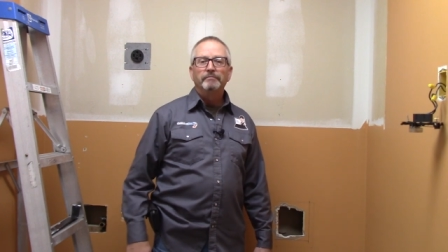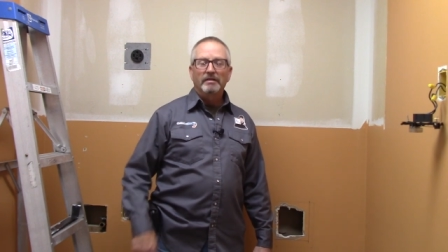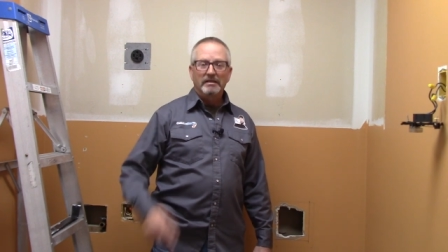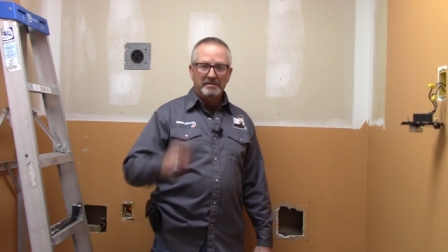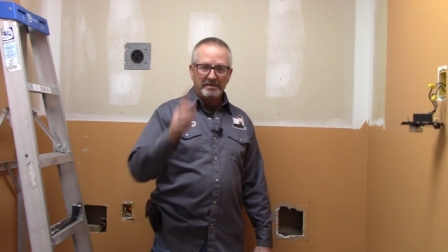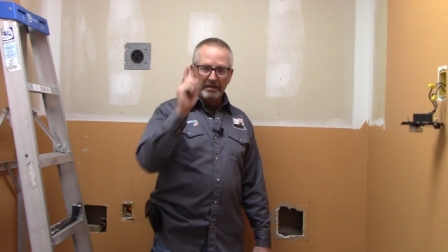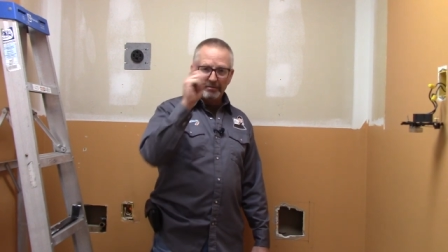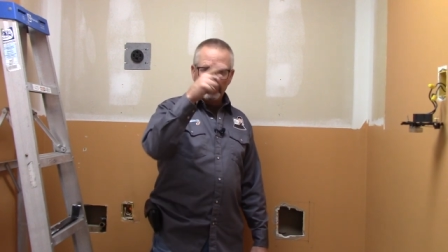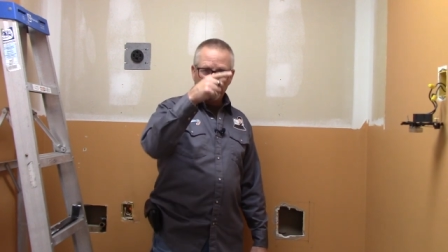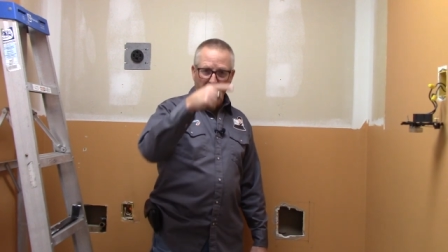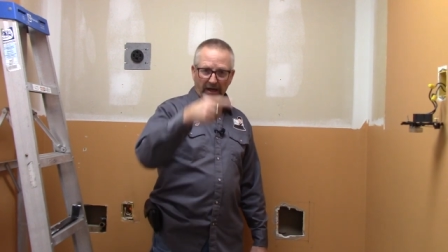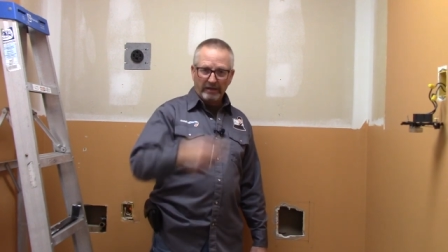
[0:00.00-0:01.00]
Same in the
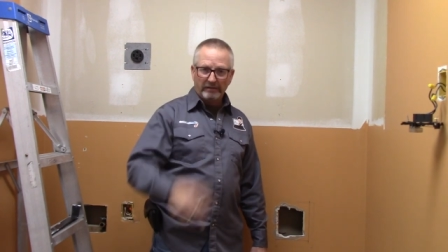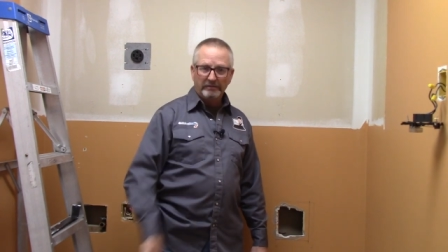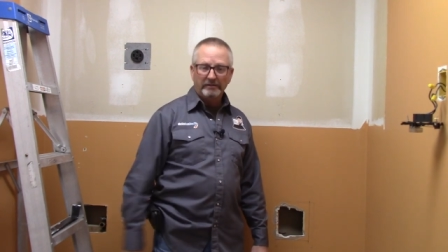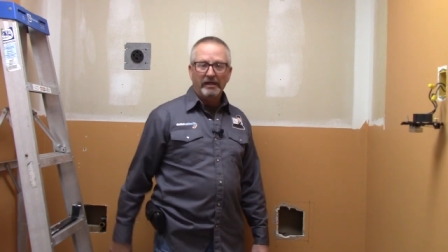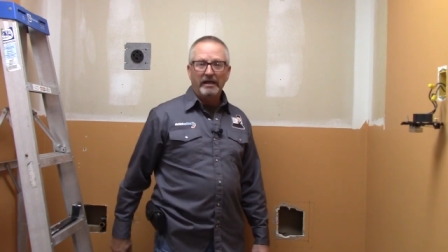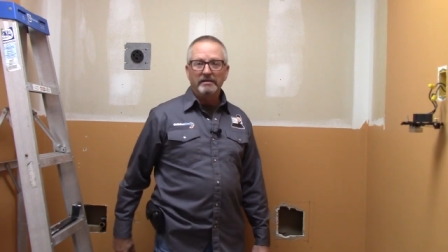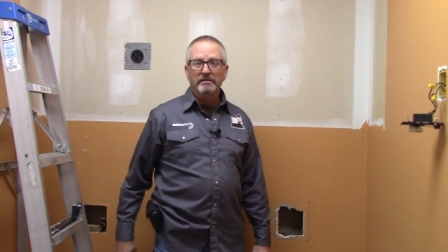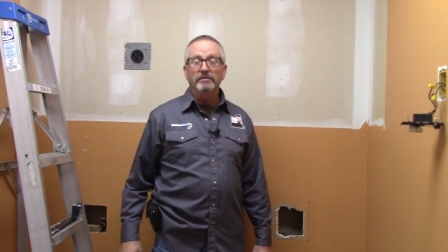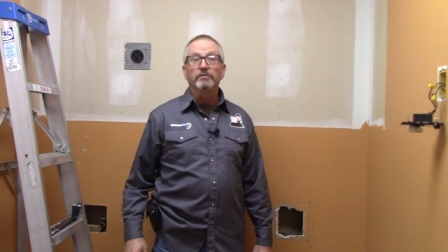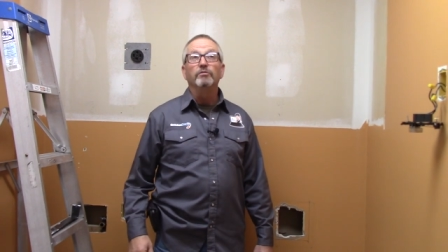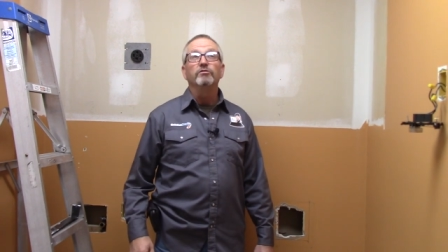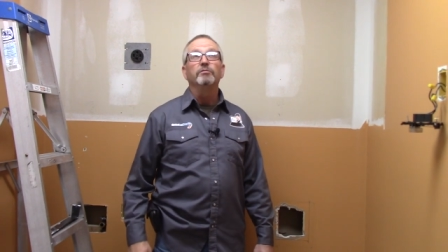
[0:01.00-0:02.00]
panel, tied to the
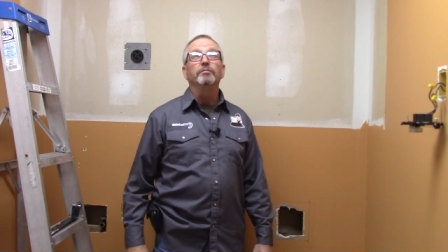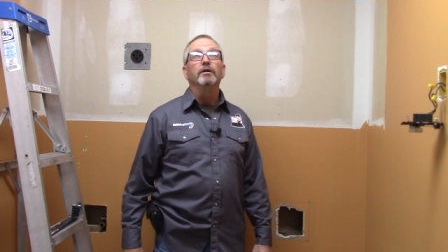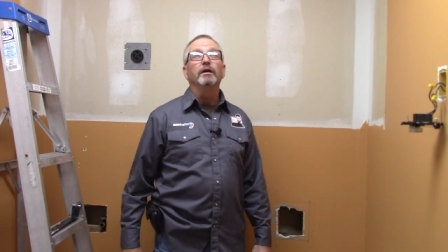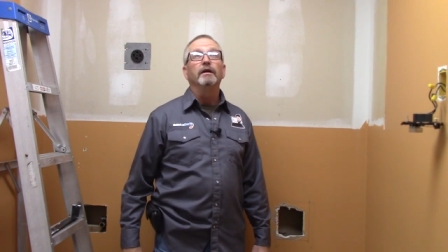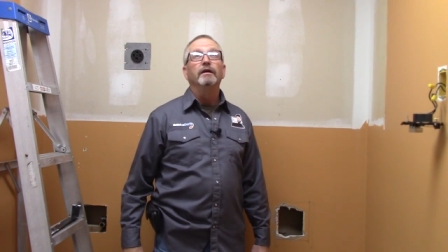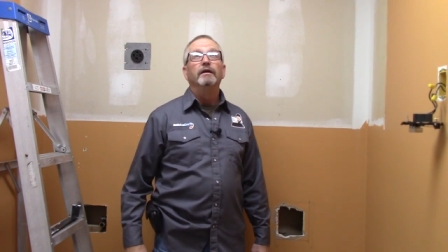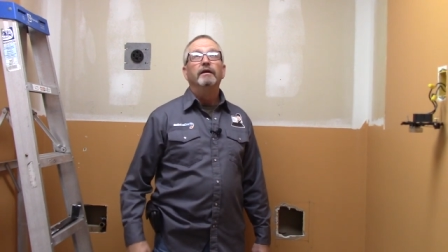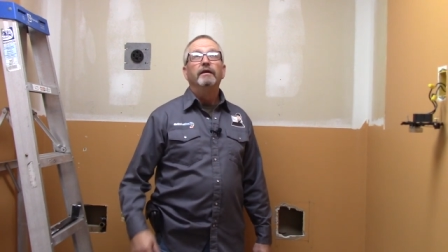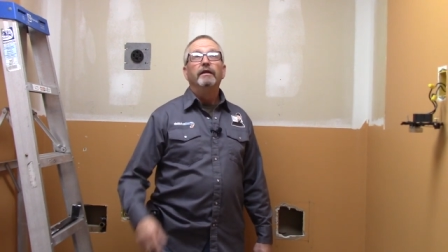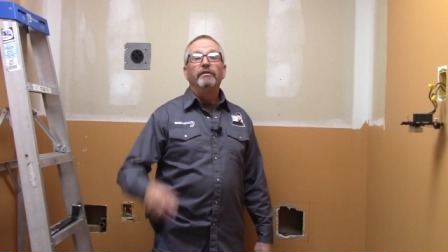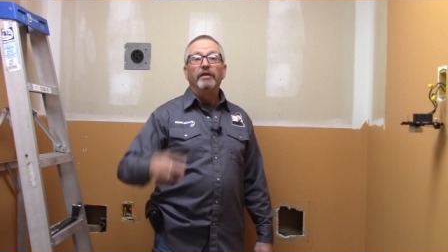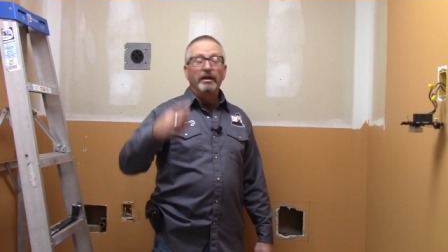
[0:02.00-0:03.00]
neutral bar.
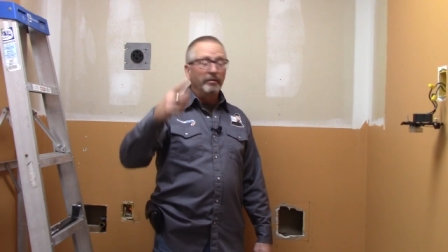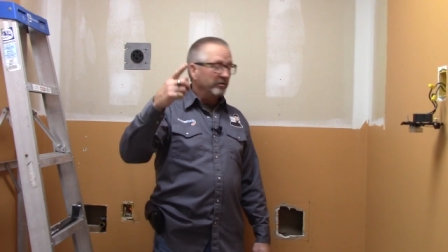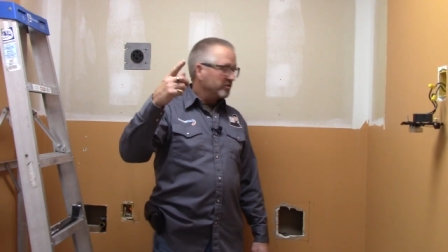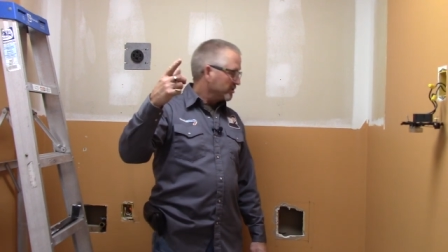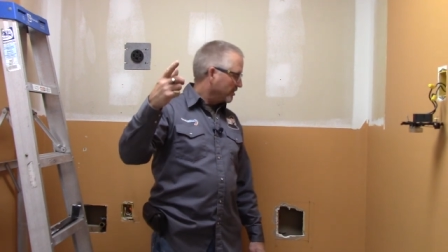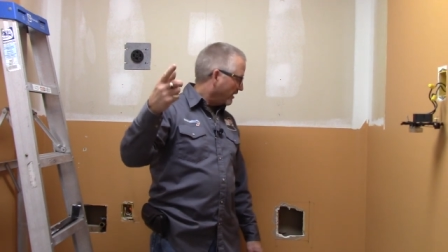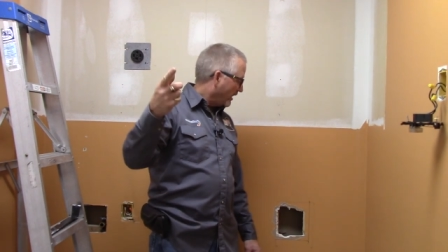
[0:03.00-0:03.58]
Then I'm just gonna